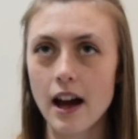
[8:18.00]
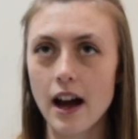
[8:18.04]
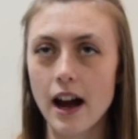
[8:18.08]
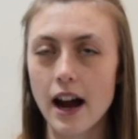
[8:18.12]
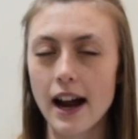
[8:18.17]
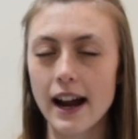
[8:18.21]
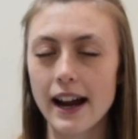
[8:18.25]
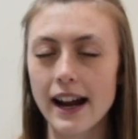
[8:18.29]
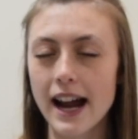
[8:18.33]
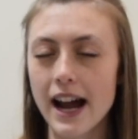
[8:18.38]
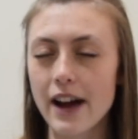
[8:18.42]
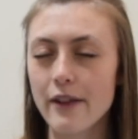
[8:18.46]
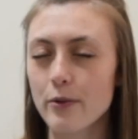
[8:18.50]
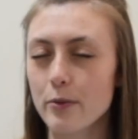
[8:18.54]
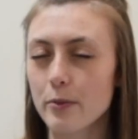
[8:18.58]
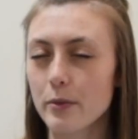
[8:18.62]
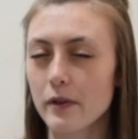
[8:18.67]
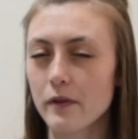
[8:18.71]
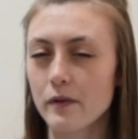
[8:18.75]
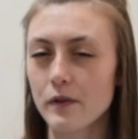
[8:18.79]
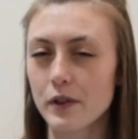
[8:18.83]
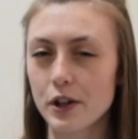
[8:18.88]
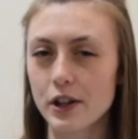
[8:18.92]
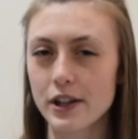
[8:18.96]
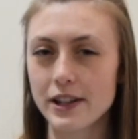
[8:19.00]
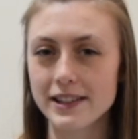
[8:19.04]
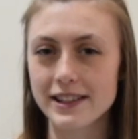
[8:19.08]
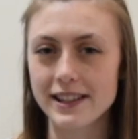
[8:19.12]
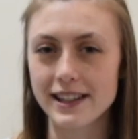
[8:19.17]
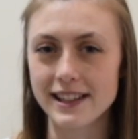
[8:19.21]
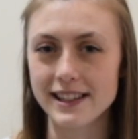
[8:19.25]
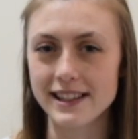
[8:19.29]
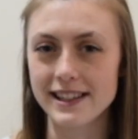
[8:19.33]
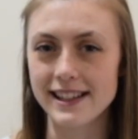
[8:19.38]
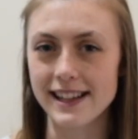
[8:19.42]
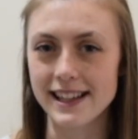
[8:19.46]
I haven't been very
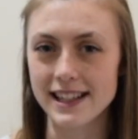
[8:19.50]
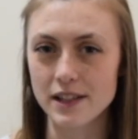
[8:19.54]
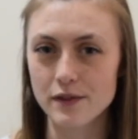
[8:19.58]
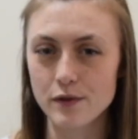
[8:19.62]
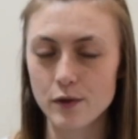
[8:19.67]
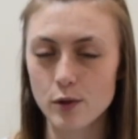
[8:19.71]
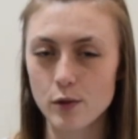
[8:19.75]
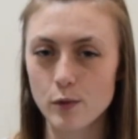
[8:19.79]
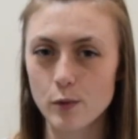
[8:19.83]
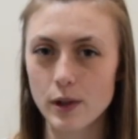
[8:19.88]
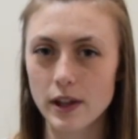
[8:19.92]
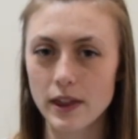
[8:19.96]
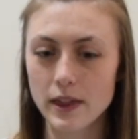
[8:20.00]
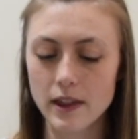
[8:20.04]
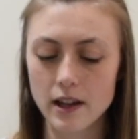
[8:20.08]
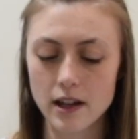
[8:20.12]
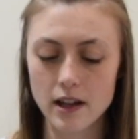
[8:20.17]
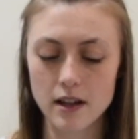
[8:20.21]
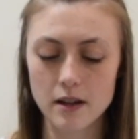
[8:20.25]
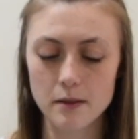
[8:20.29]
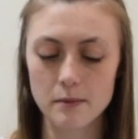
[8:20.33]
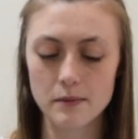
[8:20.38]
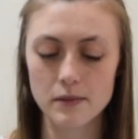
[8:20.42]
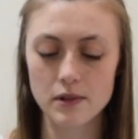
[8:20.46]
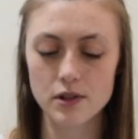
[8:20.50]
successful with them,